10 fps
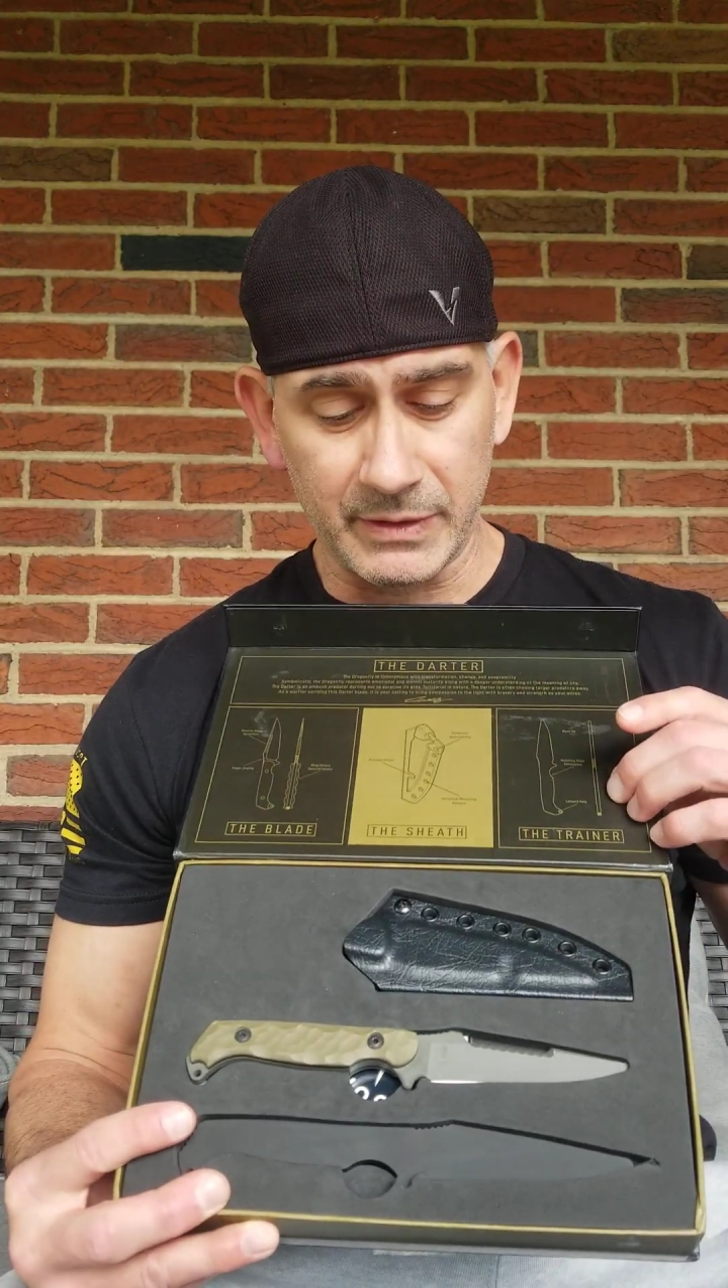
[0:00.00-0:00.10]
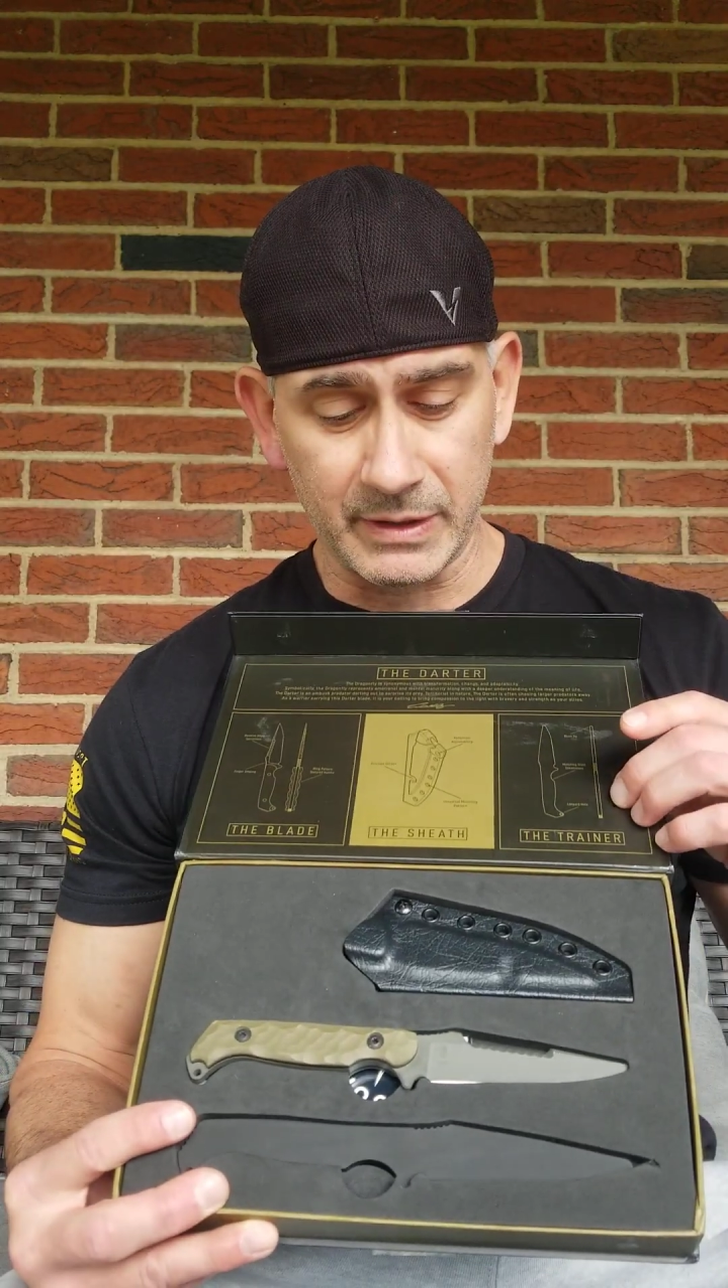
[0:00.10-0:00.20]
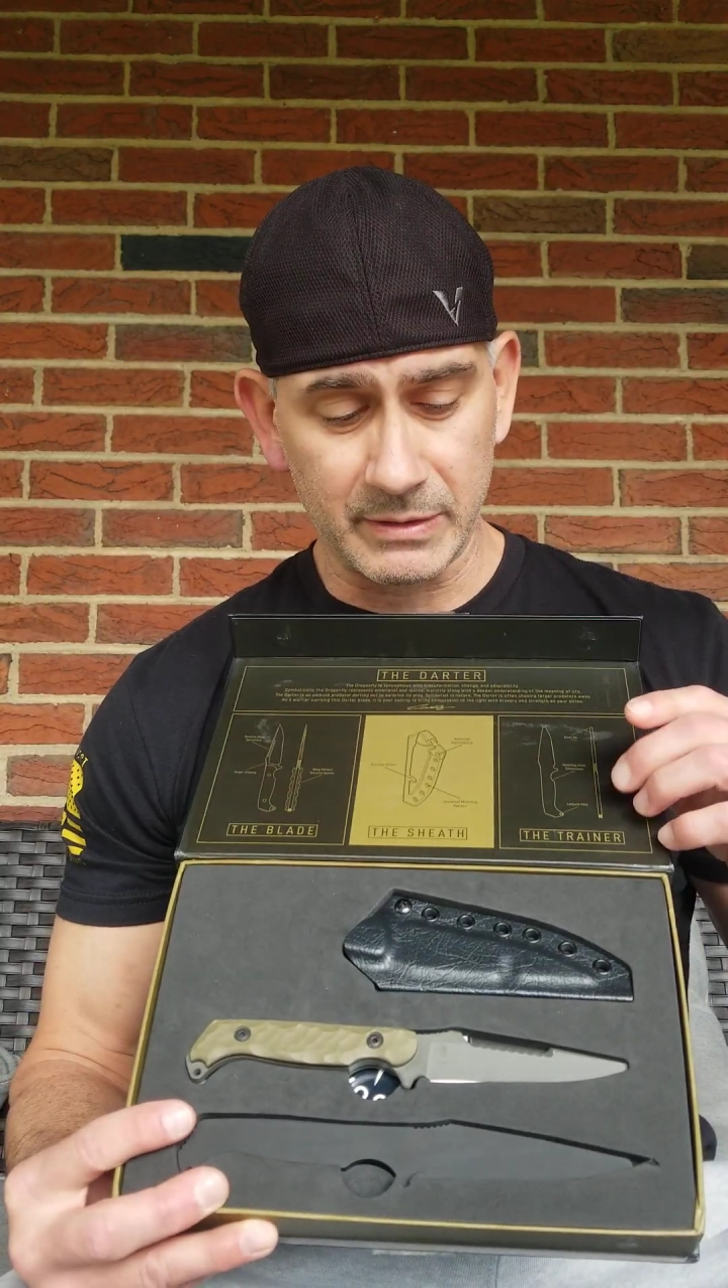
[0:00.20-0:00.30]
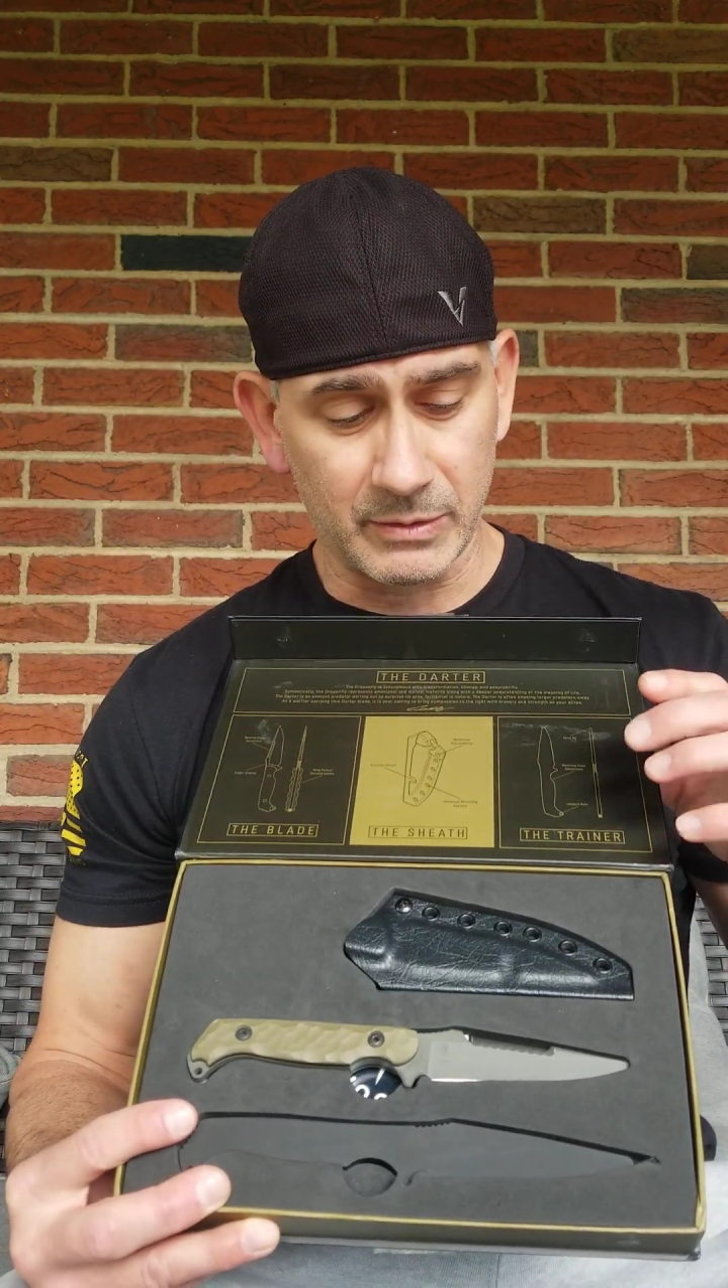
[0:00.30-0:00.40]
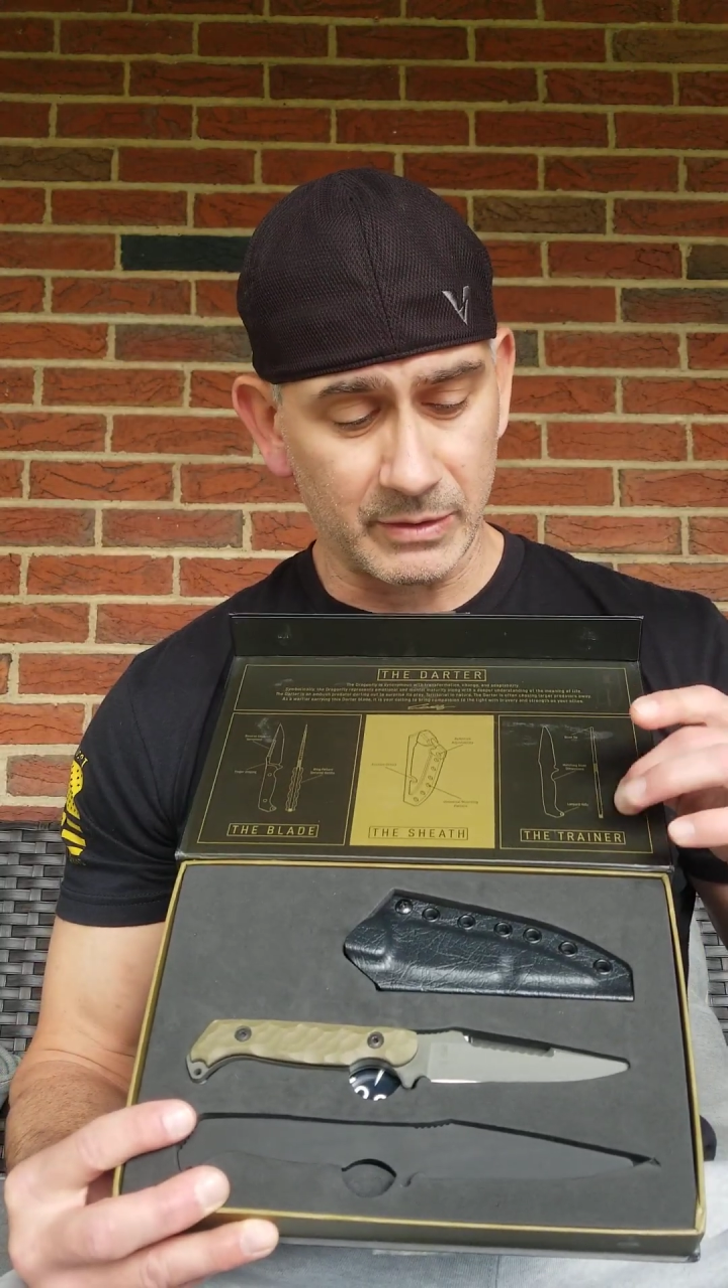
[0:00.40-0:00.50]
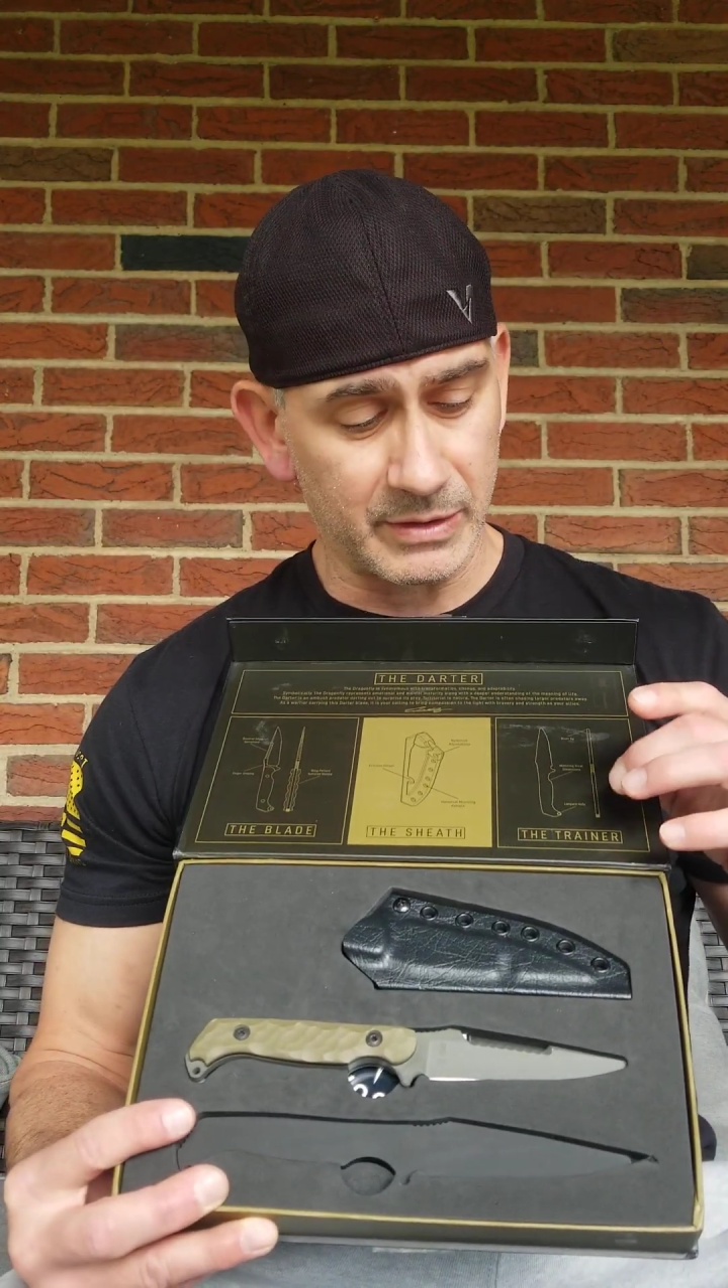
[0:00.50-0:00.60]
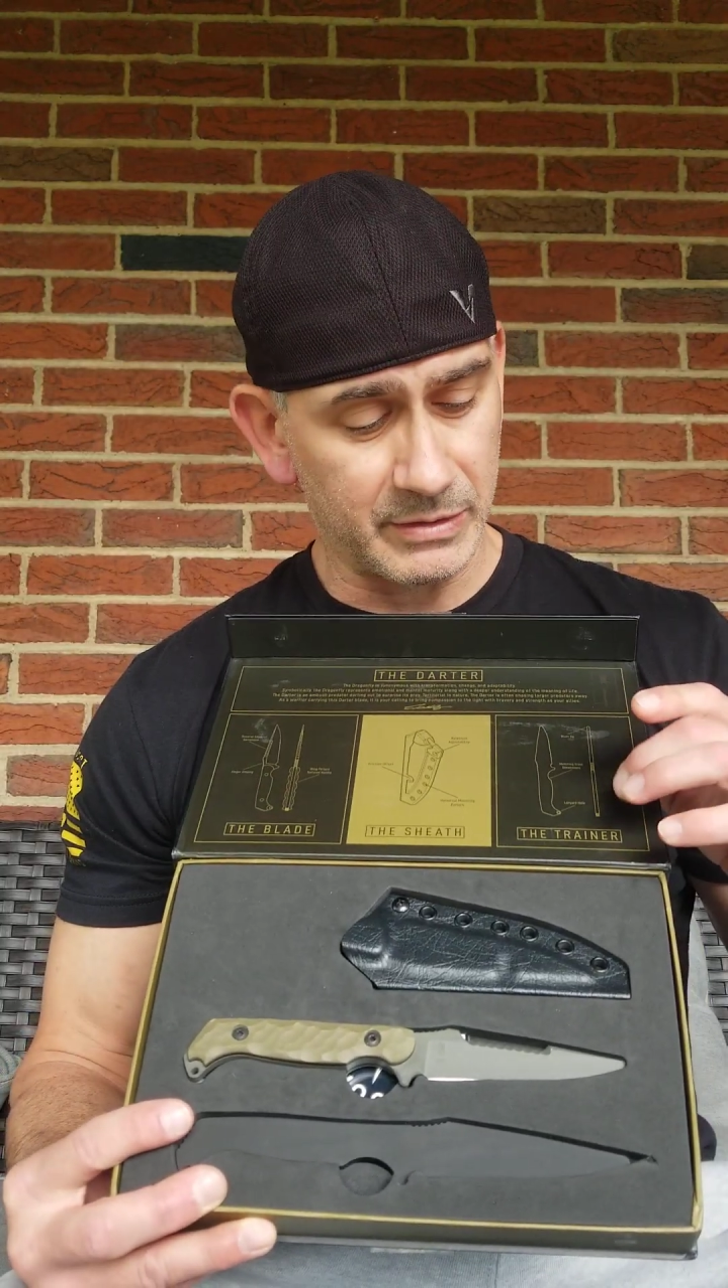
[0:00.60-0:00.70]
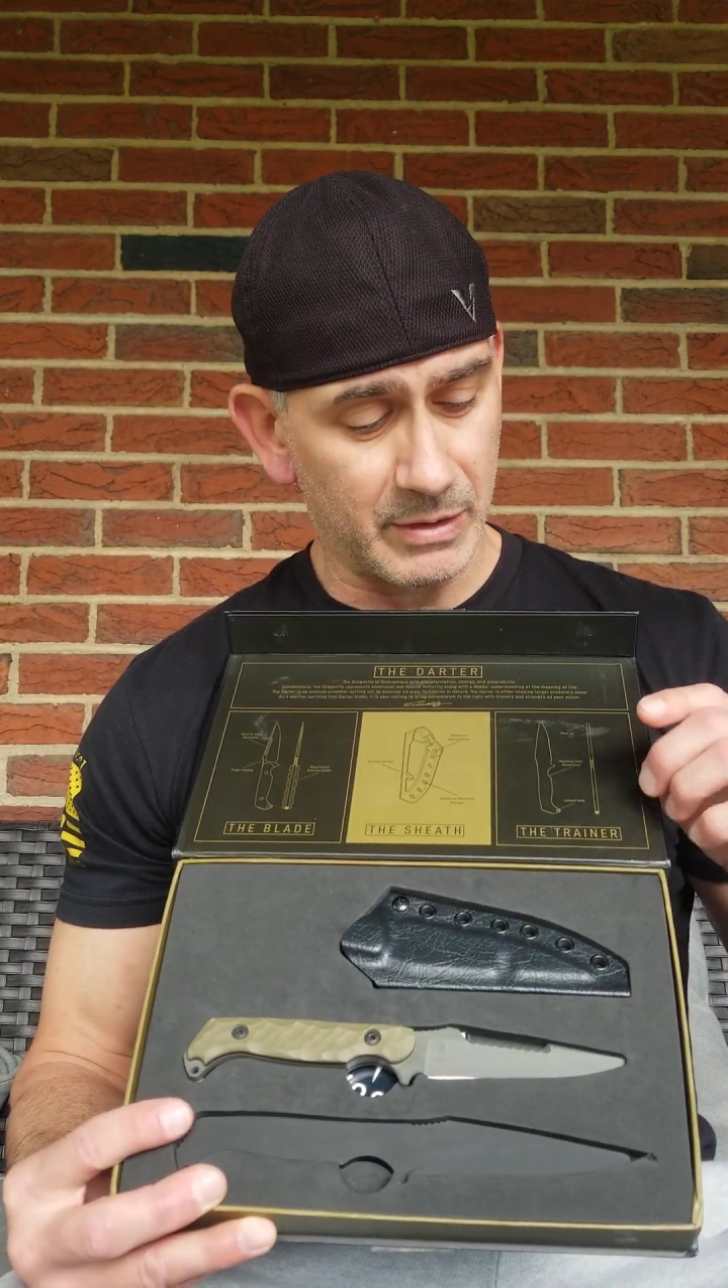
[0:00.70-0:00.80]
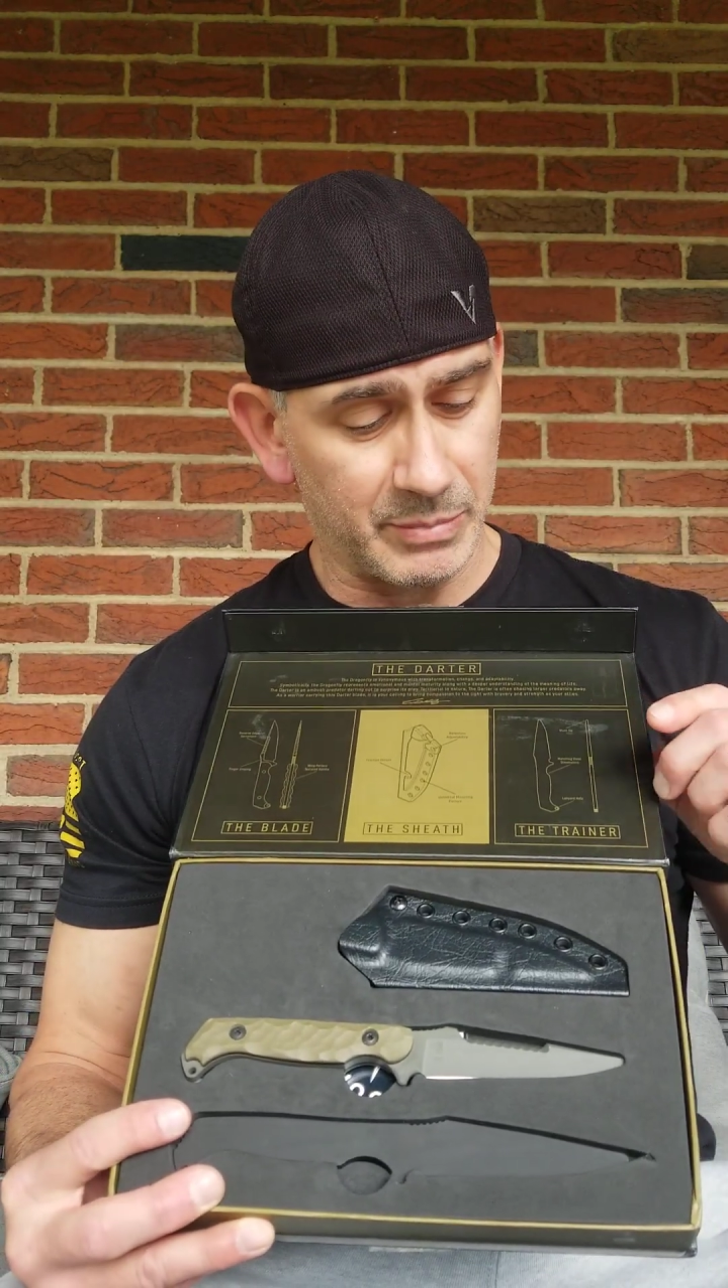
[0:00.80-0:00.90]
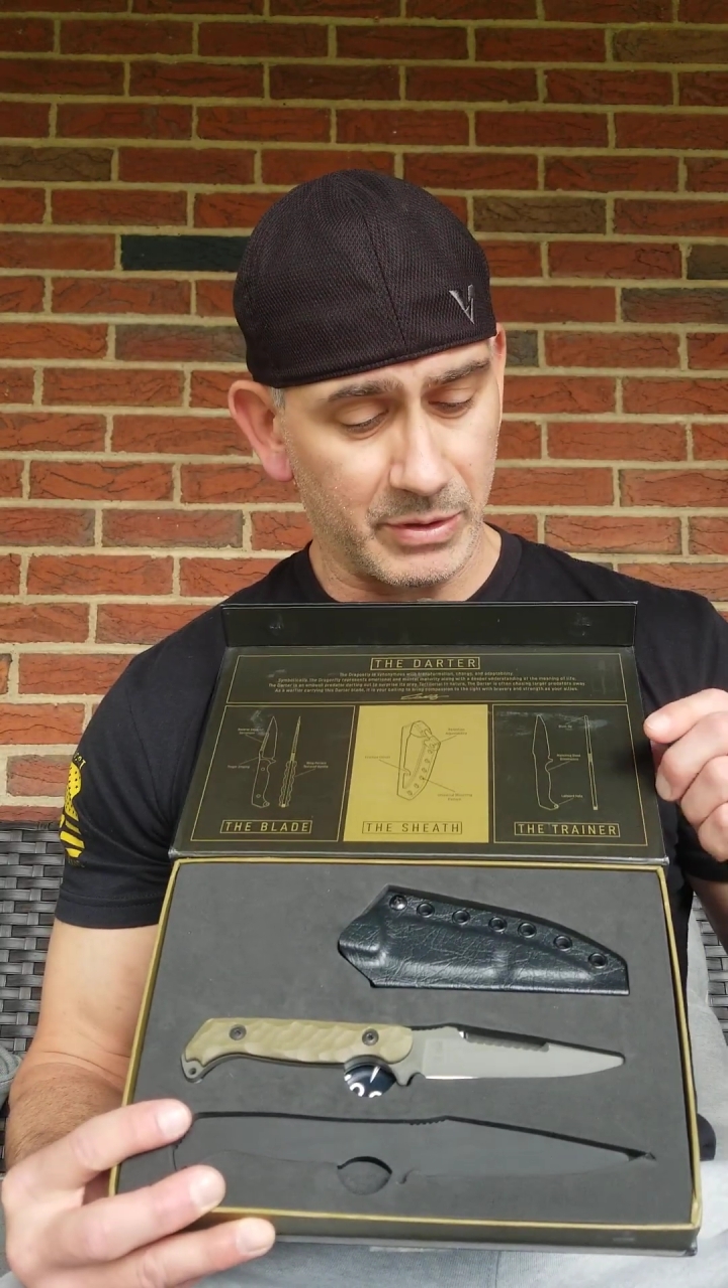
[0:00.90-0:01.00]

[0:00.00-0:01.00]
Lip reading: the top